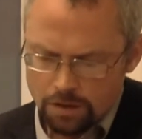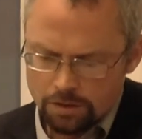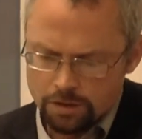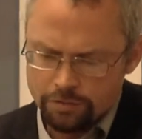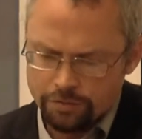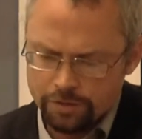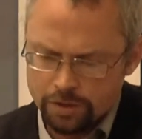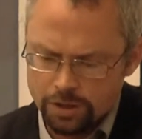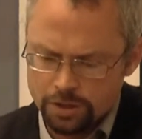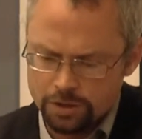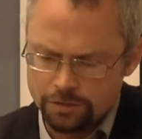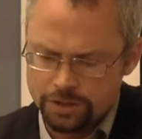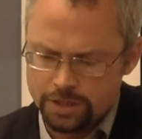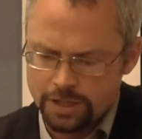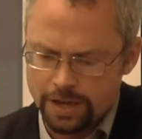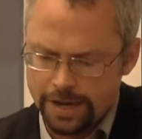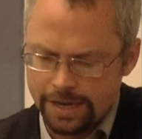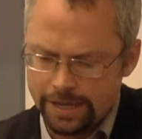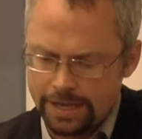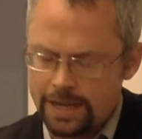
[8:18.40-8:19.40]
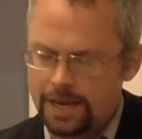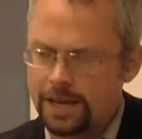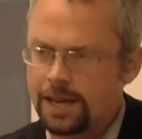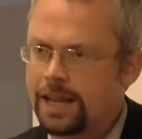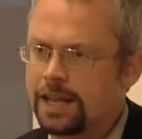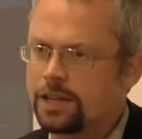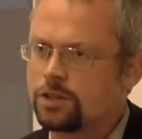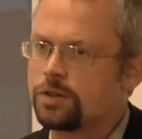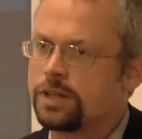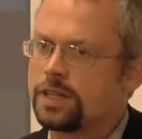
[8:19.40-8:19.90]
on the verge of signing it
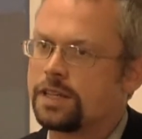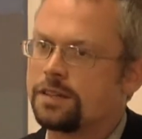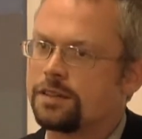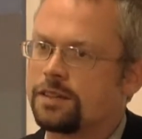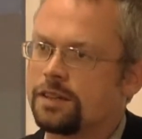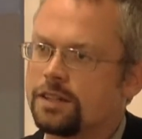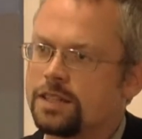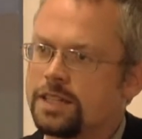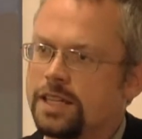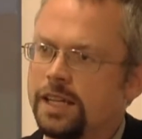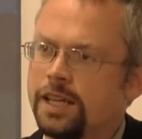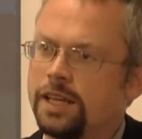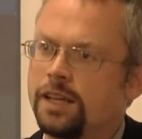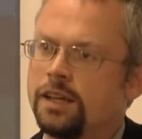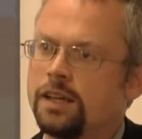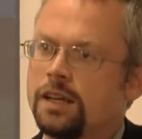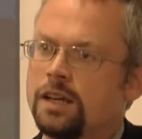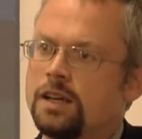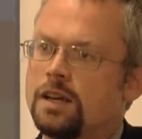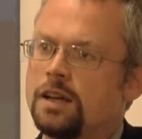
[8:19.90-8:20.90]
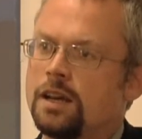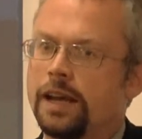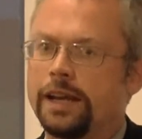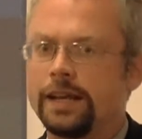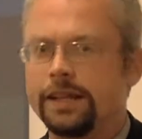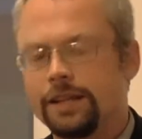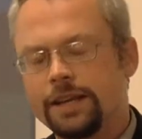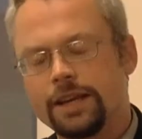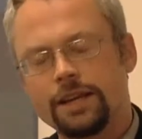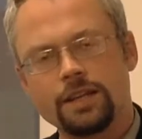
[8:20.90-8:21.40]
in late 2013,
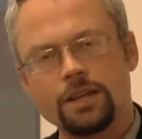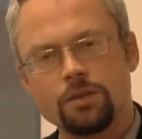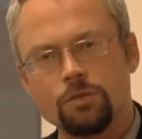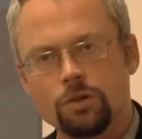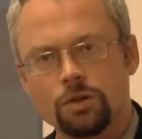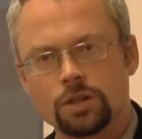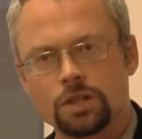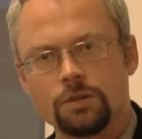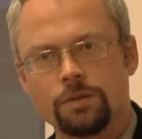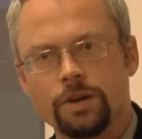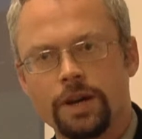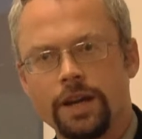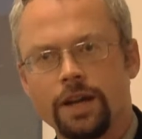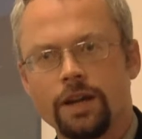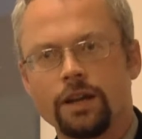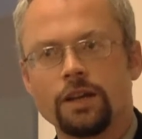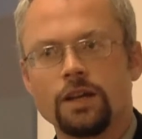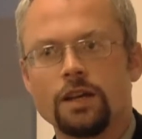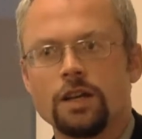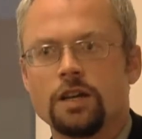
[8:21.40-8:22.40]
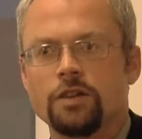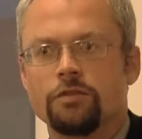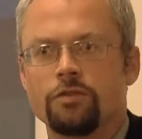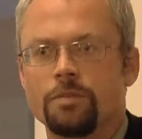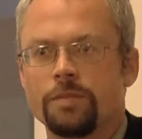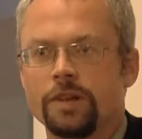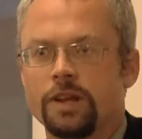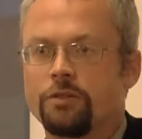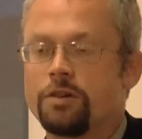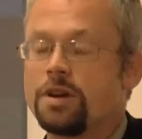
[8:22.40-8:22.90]
and in the end he walked away
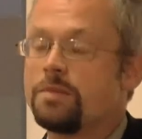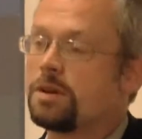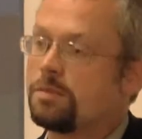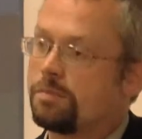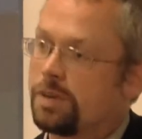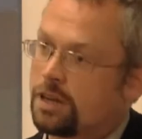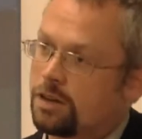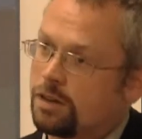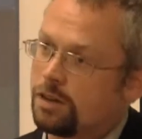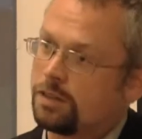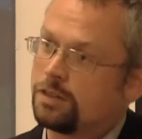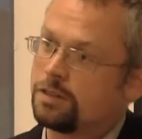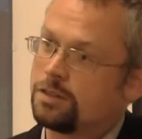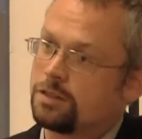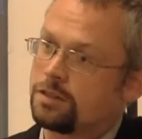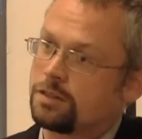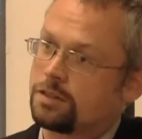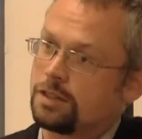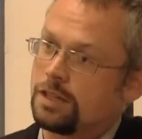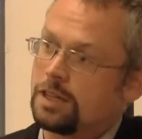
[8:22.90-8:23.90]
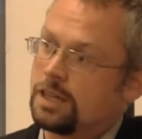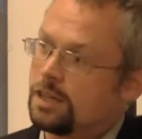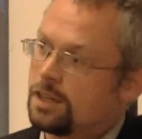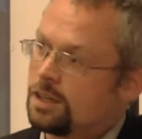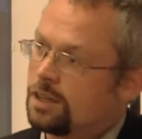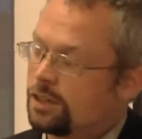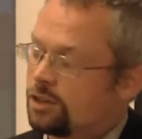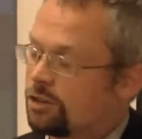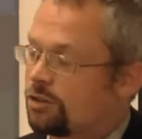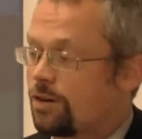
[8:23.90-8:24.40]
from the agreement because,
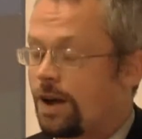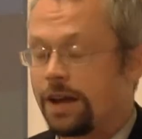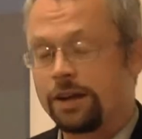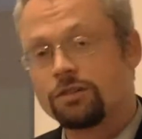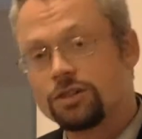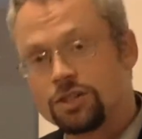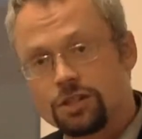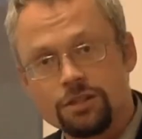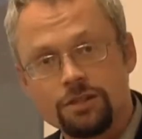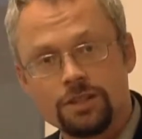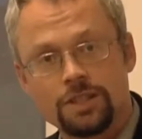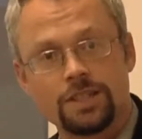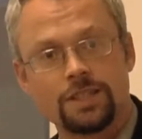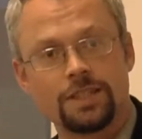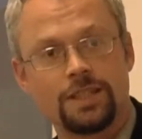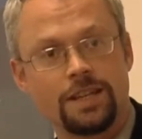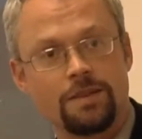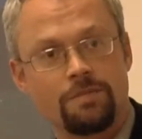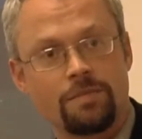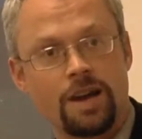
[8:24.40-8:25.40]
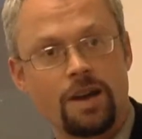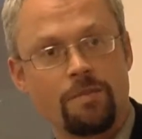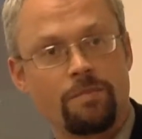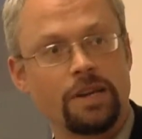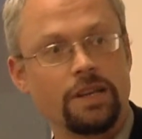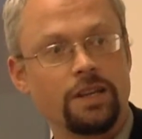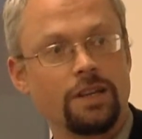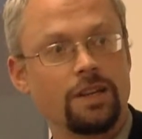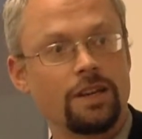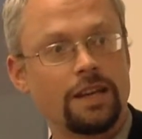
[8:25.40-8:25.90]
quite gratuitously in my
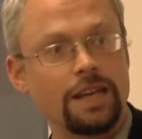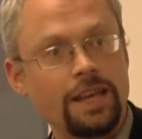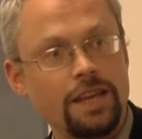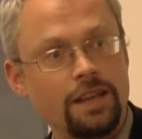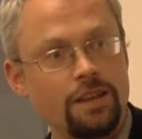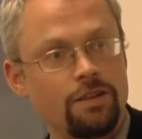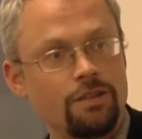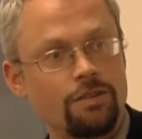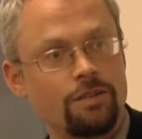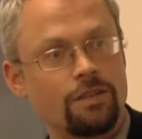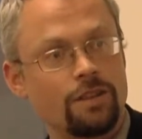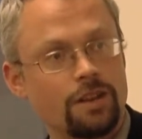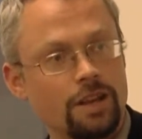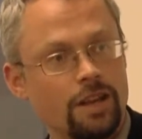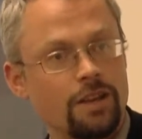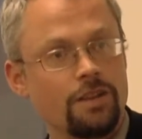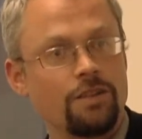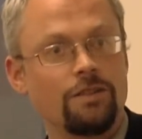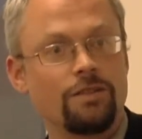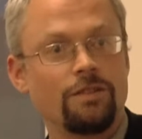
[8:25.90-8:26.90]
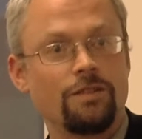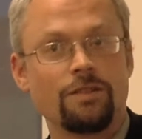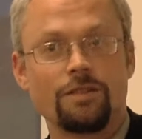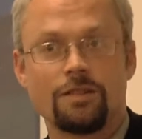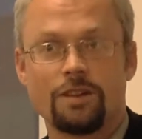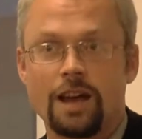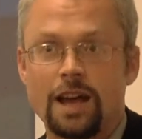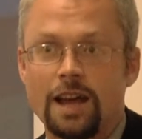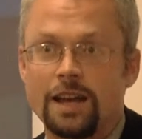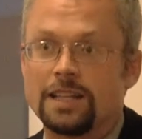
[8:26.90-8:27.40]
opinion, the
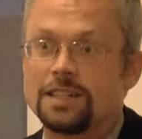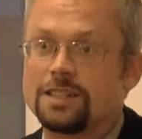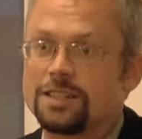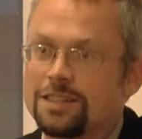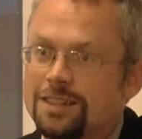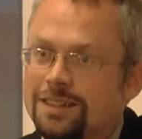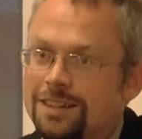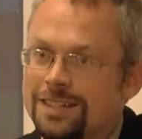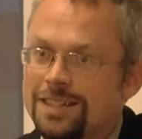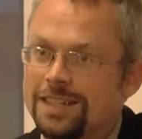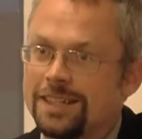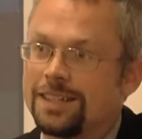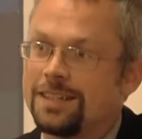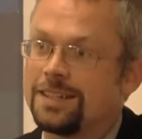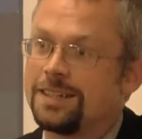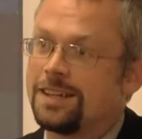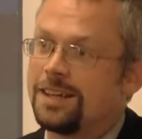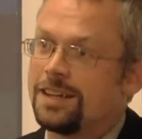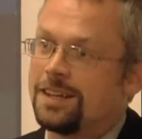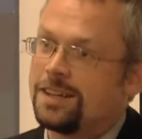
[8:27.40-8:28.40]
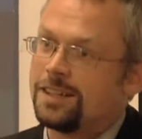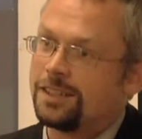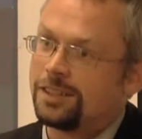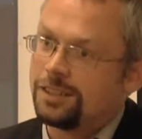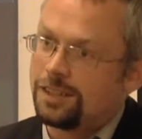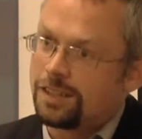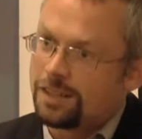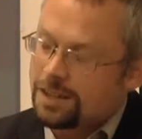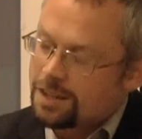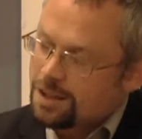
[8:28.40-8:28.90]
EU had inserted
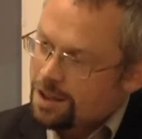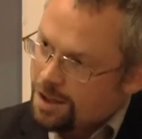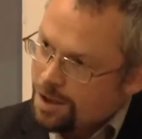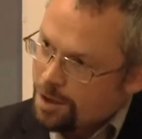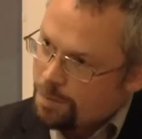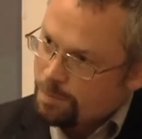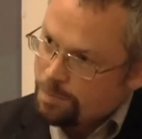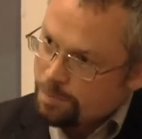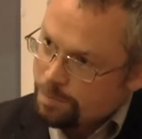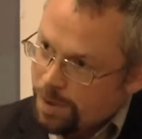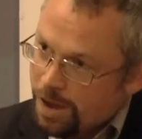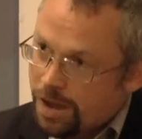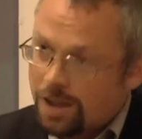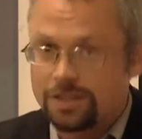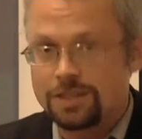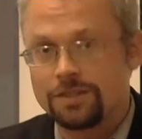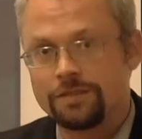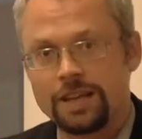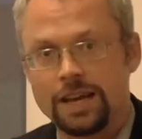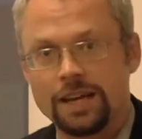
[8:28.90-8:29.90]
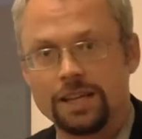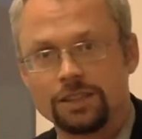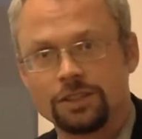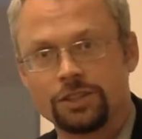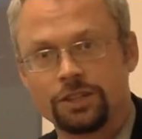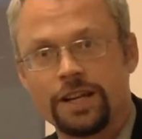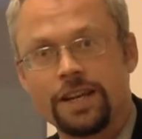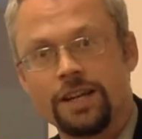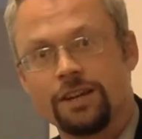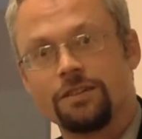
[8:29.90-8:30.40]
parts of
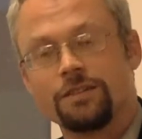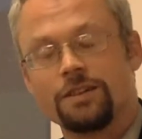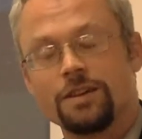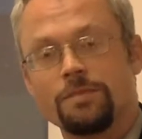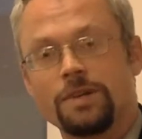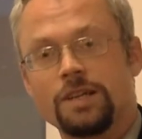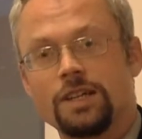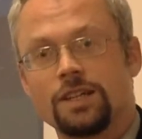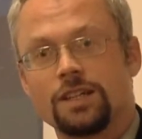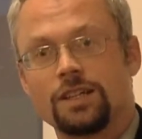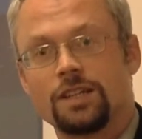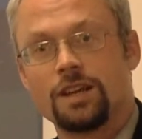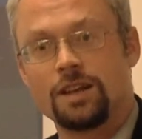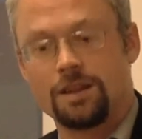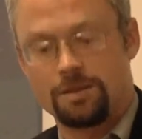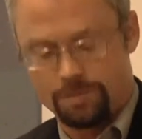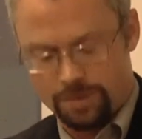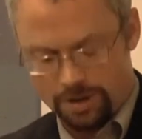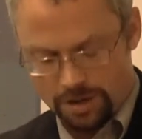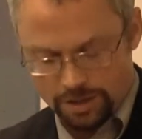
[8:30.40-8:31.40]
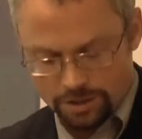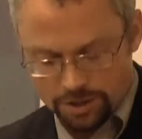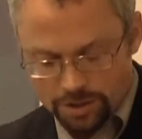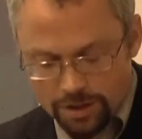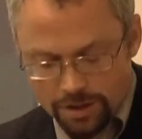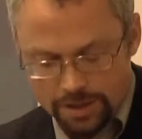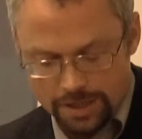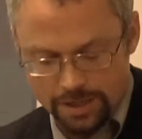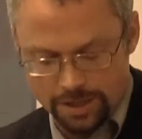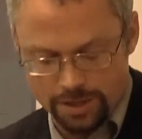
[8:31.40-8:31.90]
that trade agreement,
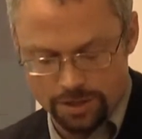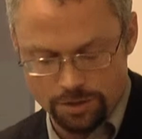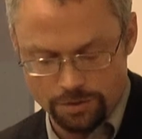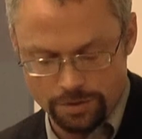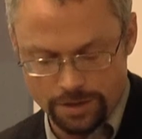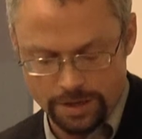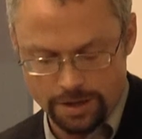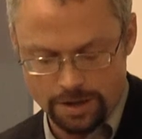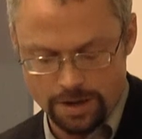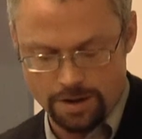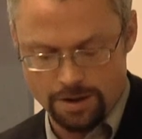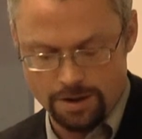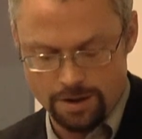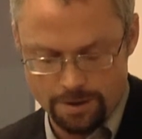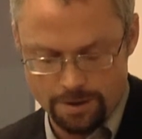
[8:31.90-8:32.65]
inserted into it,